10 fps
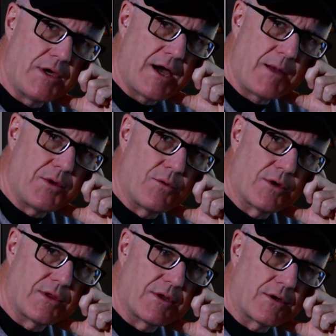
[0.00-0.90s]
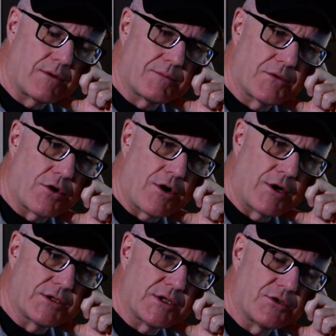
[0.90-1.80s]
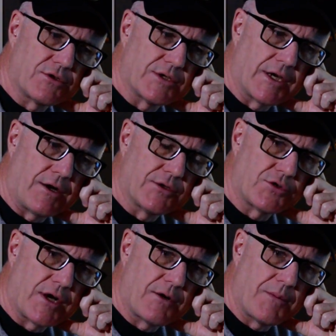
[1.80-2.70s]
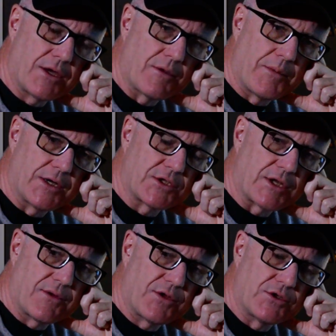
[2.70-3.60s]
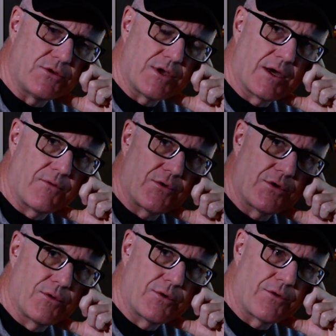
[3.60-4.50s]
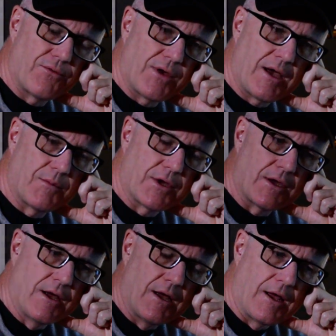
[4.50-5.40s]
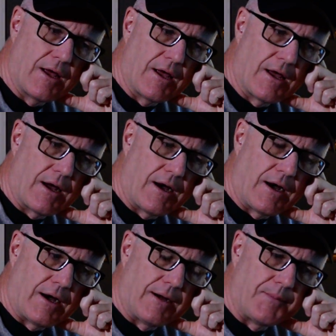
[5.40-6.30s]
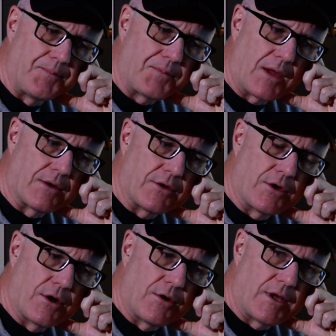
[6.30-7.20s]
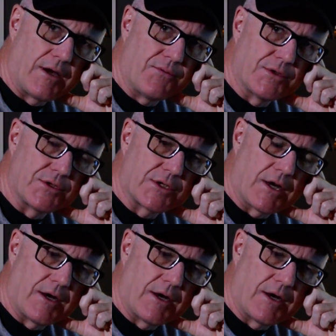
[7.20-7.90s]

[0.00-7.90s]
happy with the cards that you're dealt and try to make the best life that you can for you and your family. You know, life is